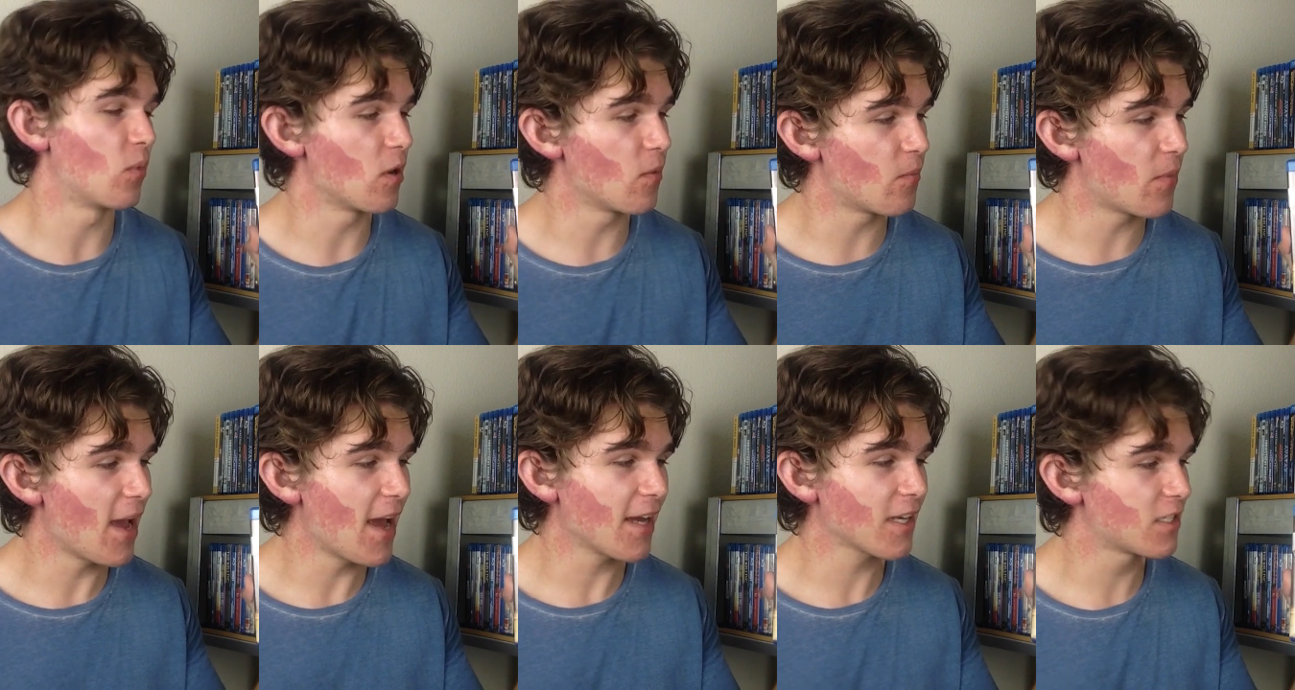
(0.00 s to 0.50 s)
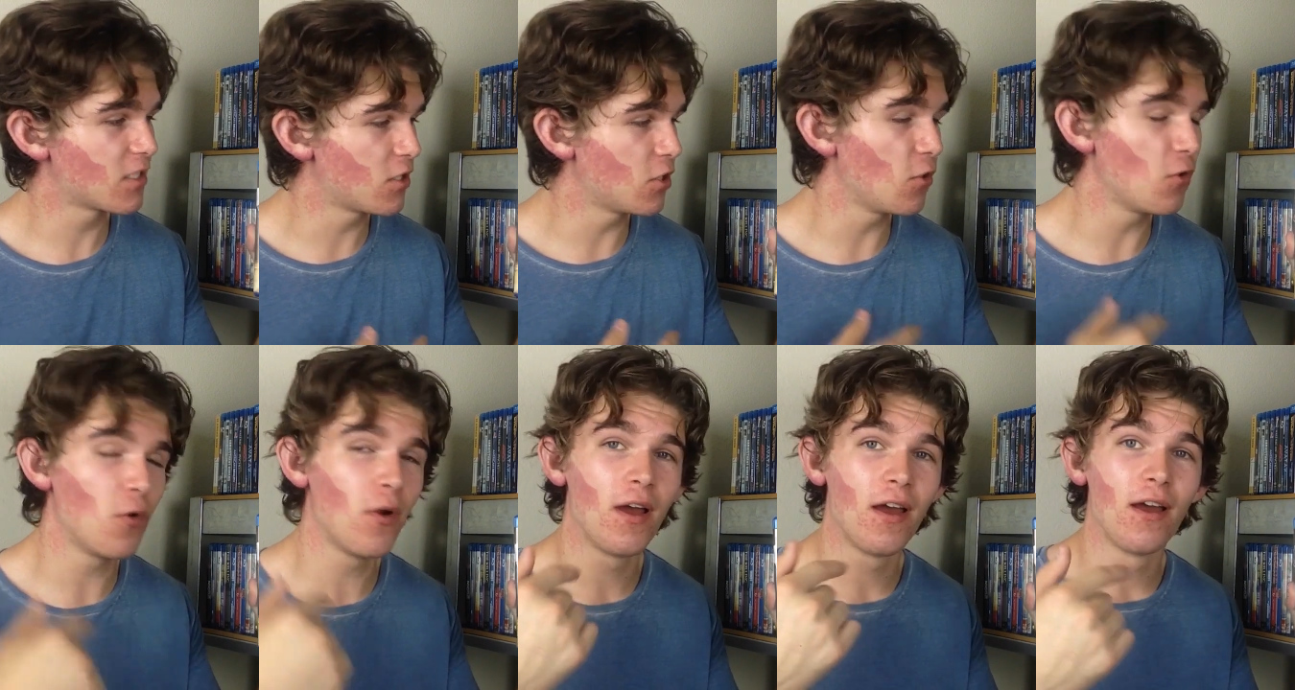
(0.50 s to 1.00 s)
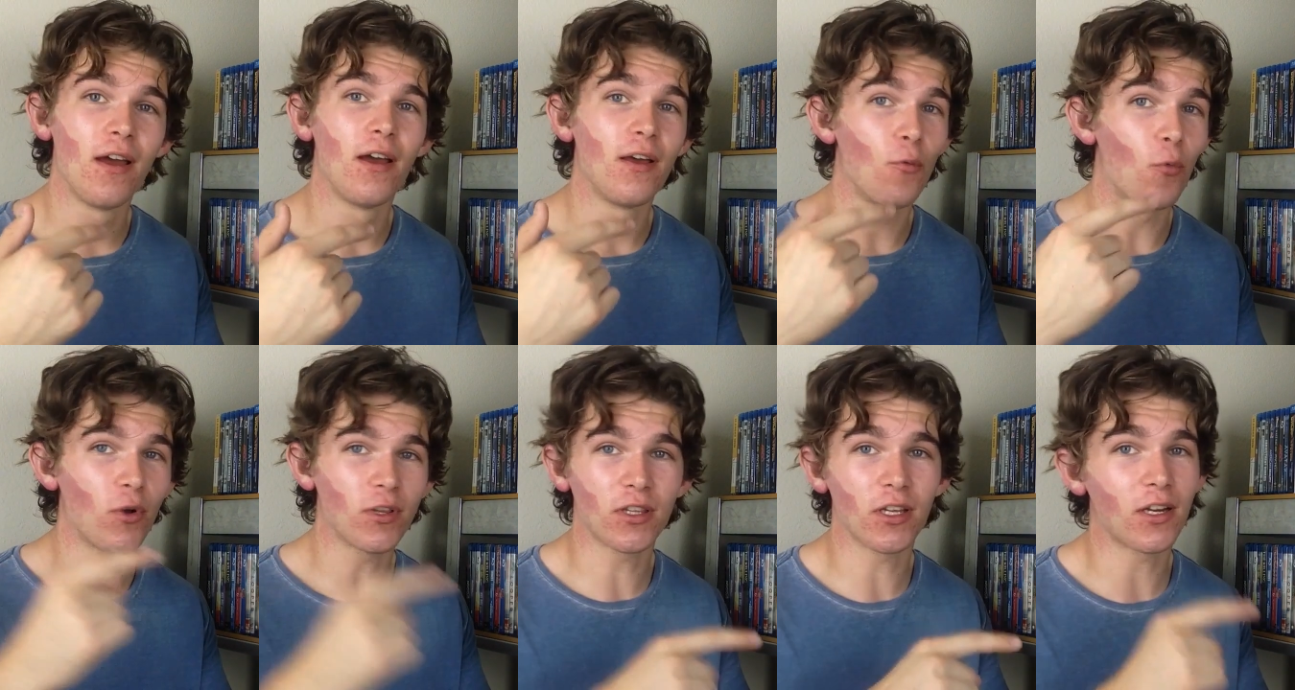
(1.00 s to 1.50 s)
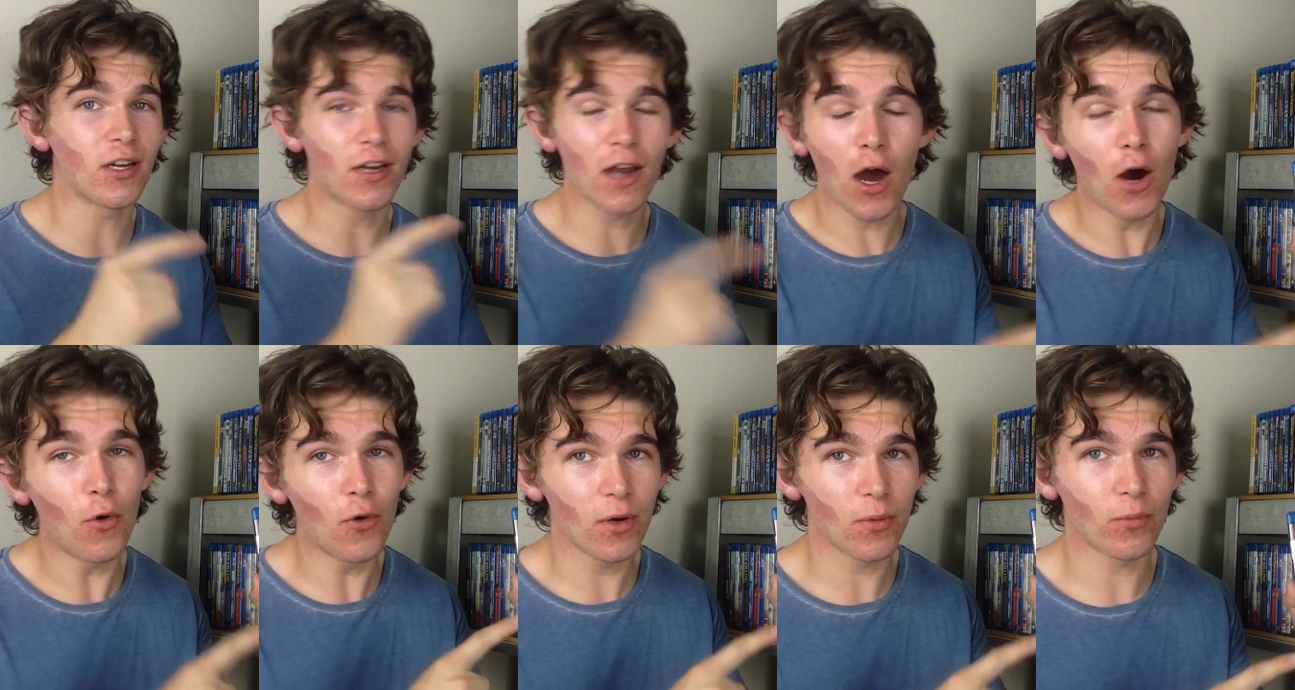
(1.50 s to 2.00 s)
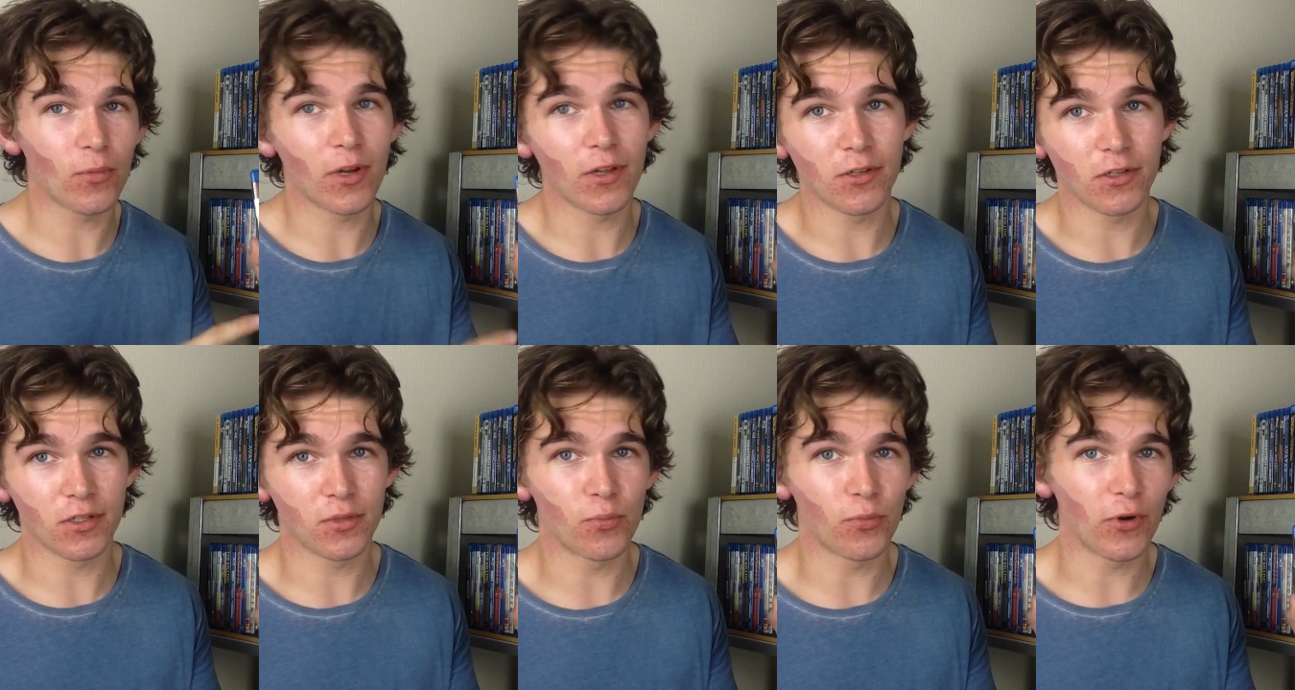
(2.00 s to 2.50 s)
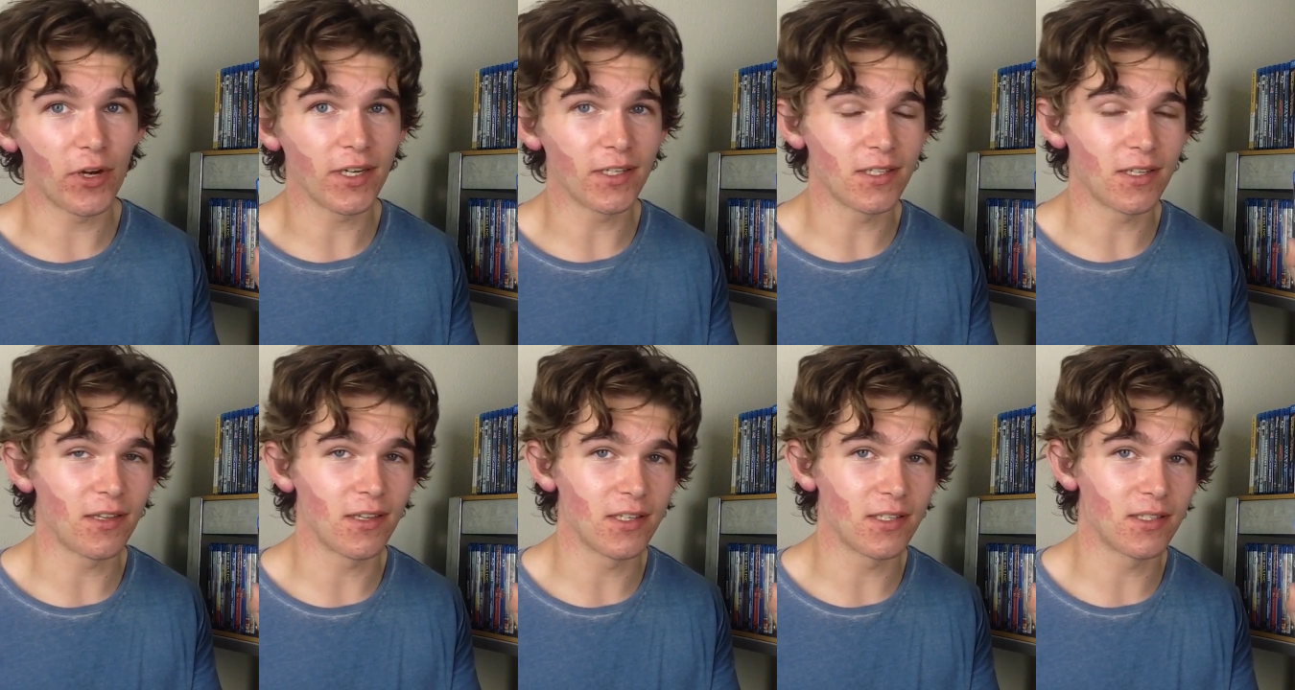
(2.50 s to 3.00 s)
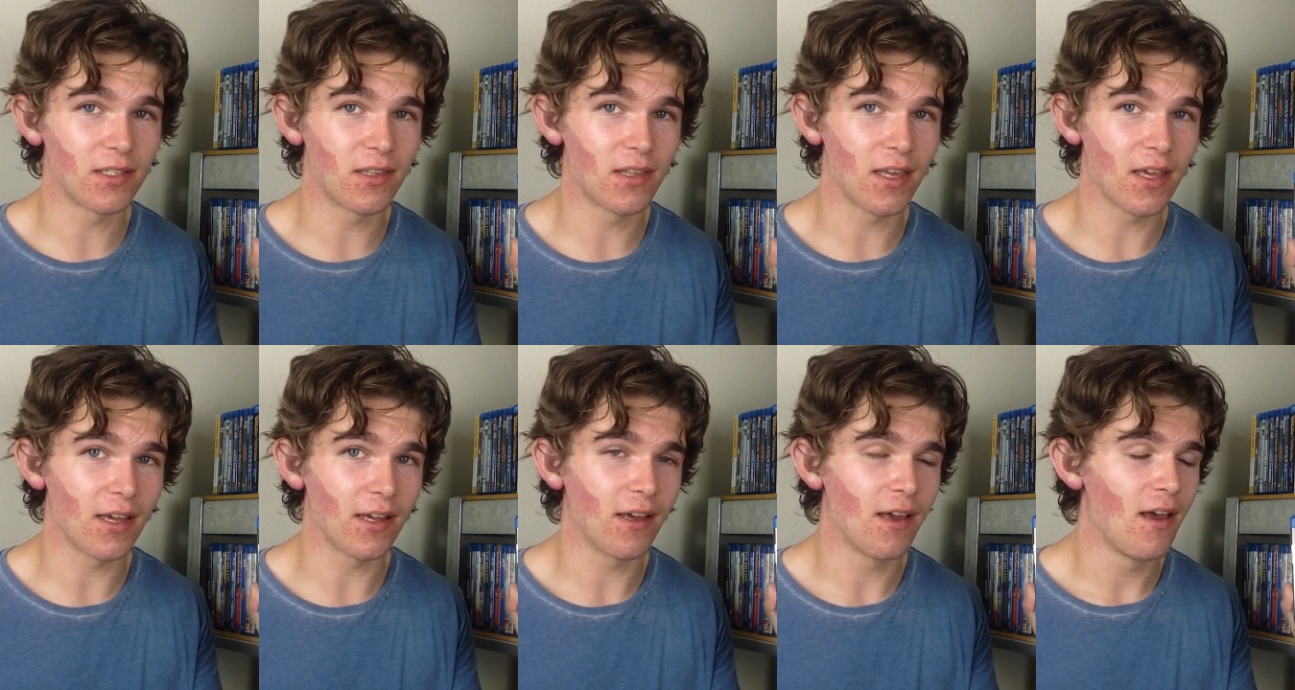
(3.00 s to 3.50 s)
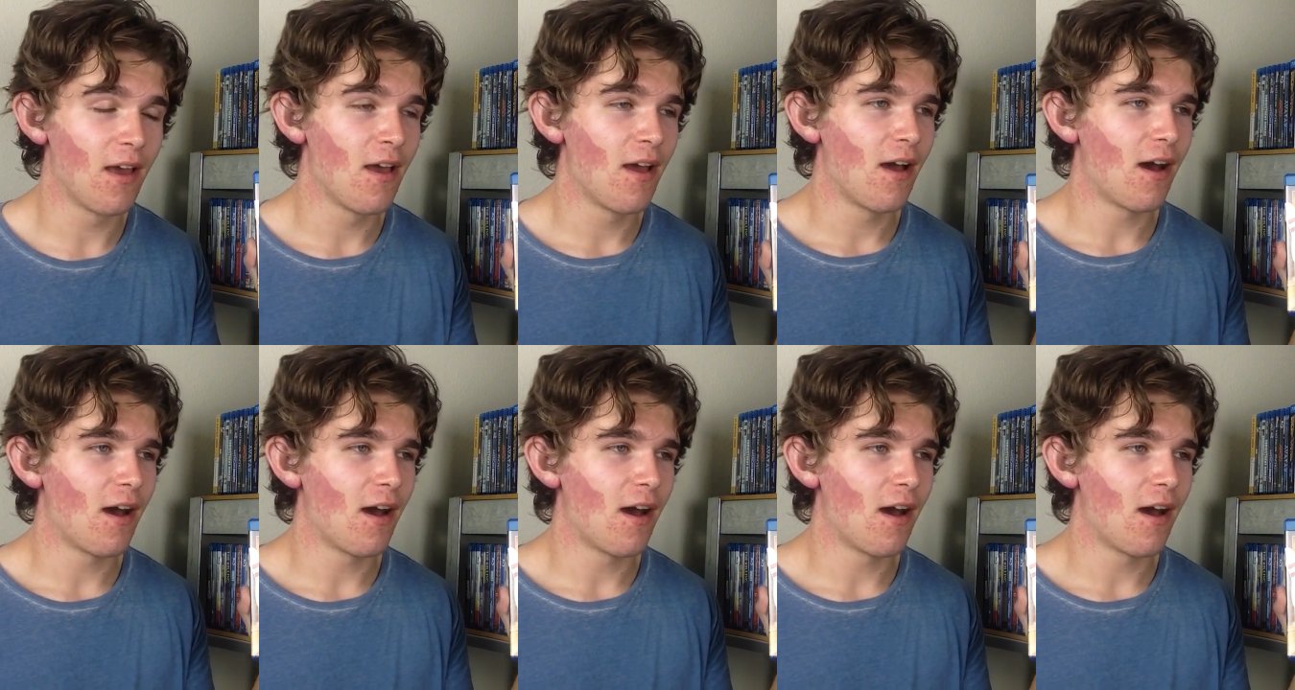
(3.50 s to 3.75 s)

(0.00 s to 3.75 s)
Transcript: But back to what the Coen brothers bring to this thing.